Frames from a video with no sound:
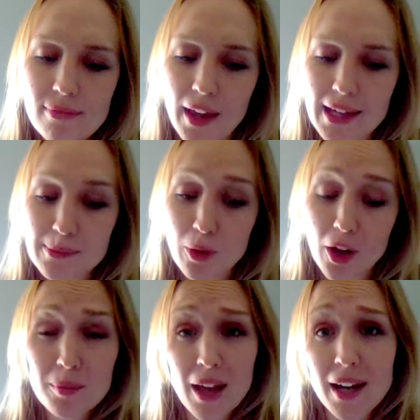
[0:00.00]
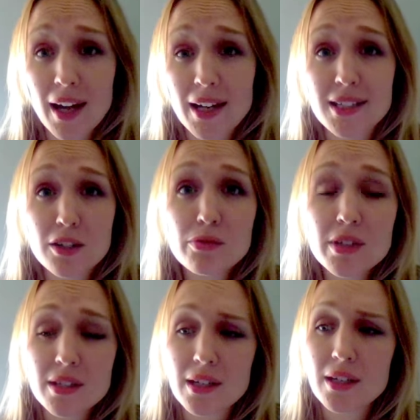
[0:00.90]
I guess bottom line, I did
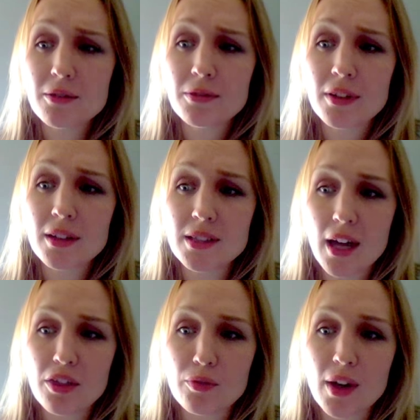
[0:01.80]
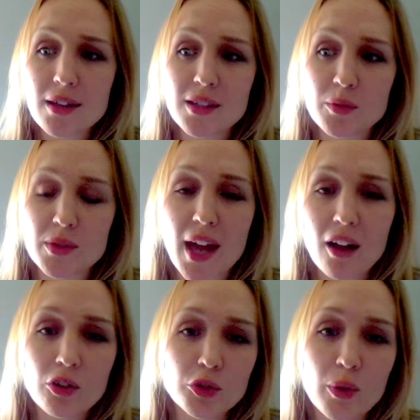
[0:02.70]
receive death threats and was
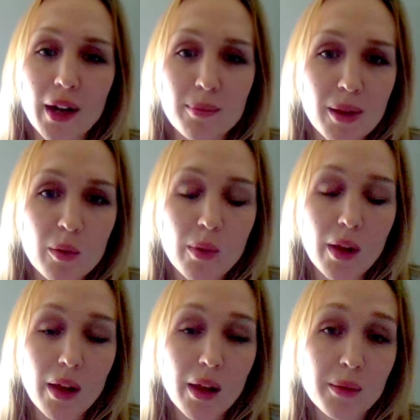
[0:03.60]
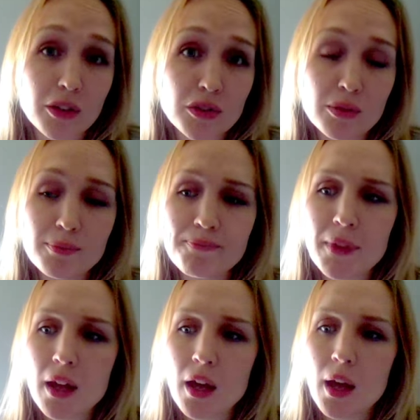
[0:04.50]
heckled quite a bit while I was on YouTube,
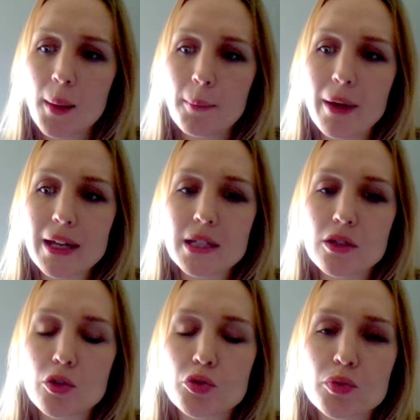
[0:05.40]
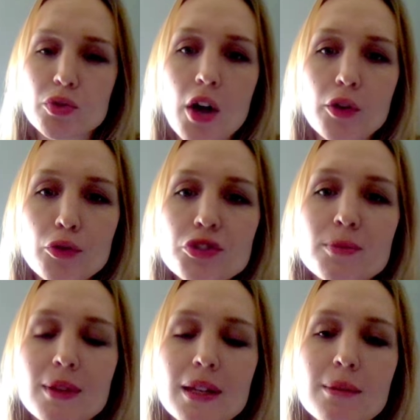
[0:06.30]
but those were not
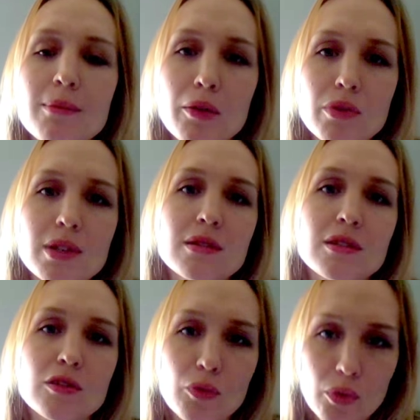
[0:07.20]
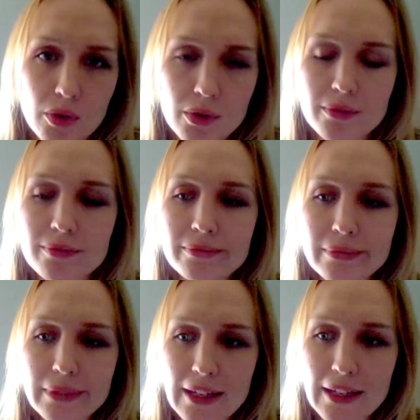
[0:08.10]
ultimately my reasons for
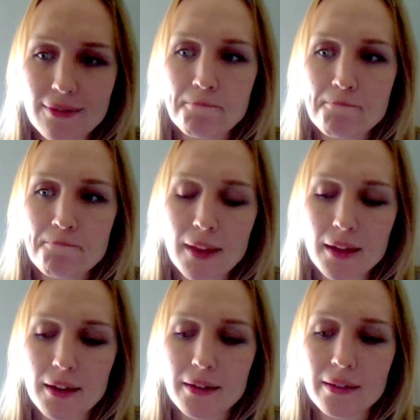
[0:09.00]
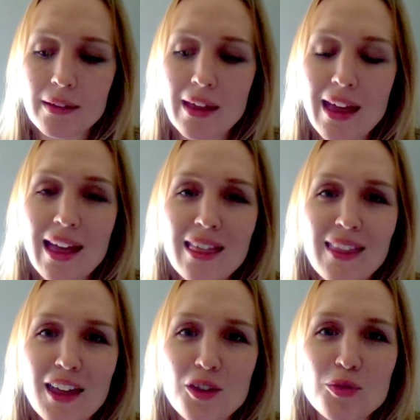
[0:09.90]
leaving. Uh,
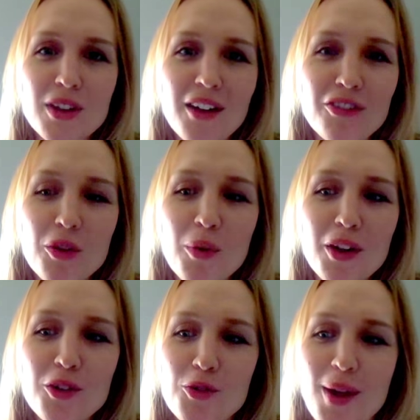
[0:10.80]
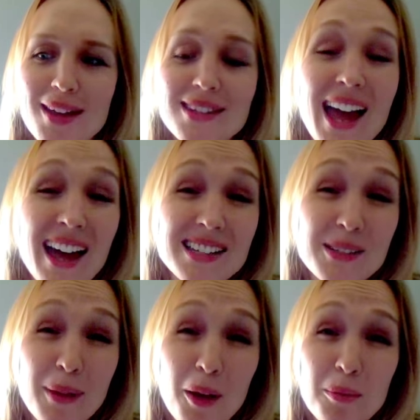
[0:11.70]
thank you to everyone who has asked
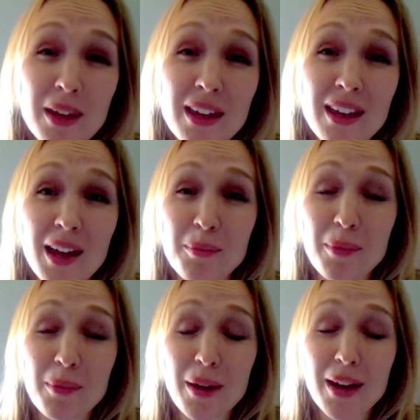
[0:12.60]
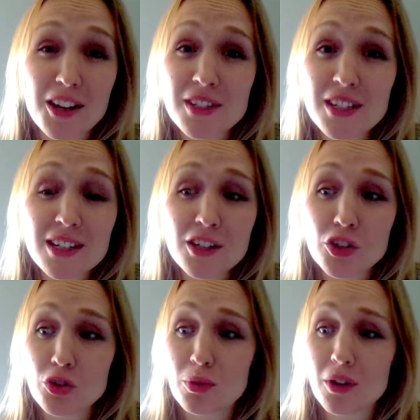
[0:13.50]
about me and my safety.
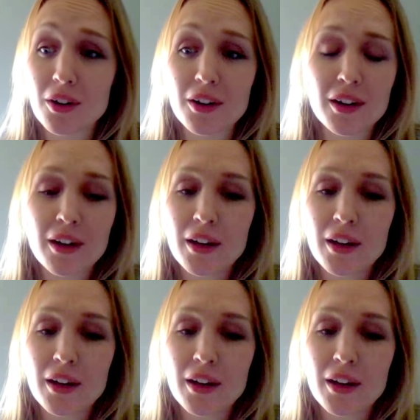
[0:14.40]
You are